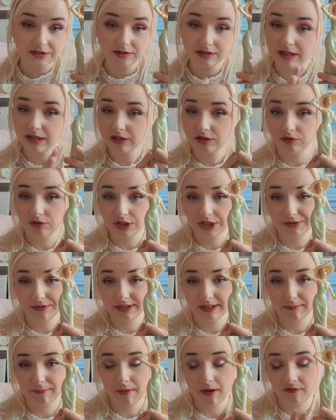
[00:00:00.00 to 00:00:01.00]
soon as I saw she was
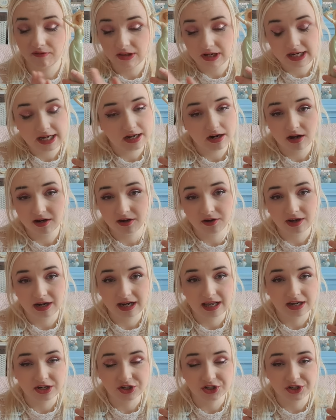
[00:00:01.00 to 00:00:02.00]
part of the Leonardo
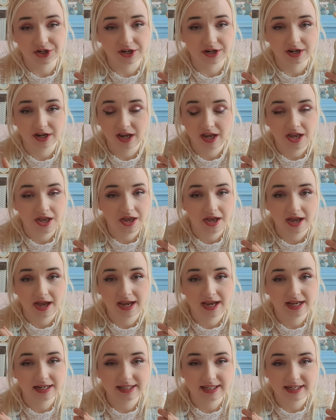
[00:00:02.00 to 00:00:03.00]
collection, I
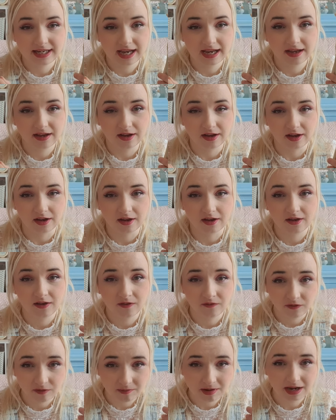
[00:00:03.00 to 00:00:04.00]
had to get her
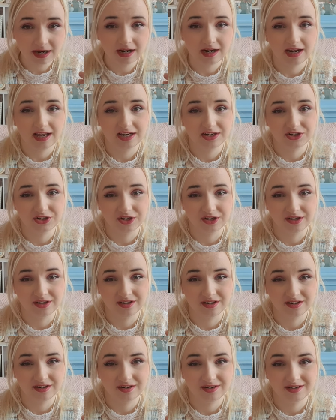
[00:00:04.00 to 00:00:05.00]
for my collection.
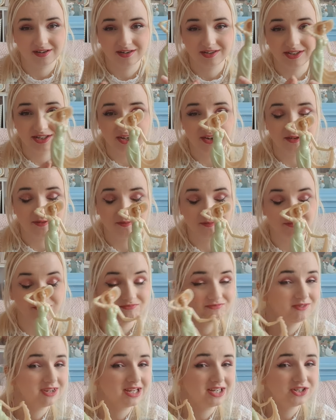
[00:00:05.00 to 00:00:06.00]
So
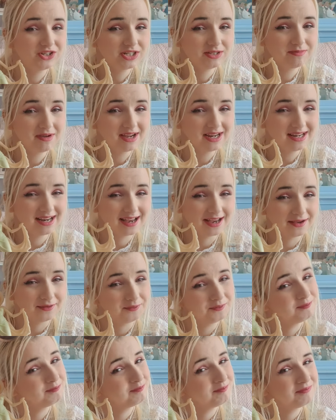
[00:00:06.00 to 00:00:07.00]
she's mine now.
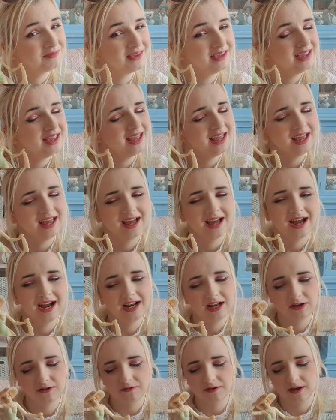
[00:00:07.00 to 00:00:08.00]
I
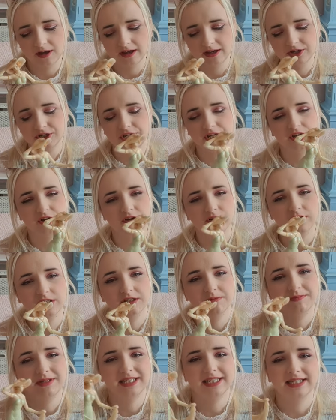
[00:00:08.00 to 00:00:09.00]
love her. She cost
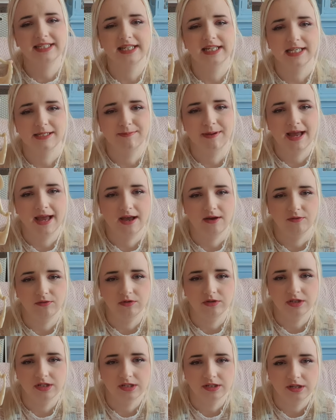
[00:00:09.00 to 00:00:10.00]
me
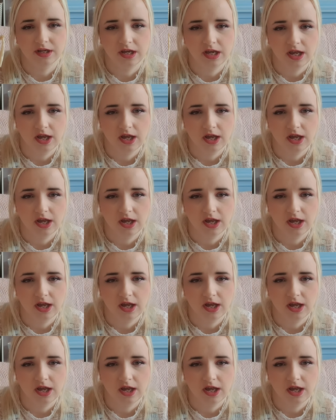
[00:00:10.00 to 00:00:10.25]
£6.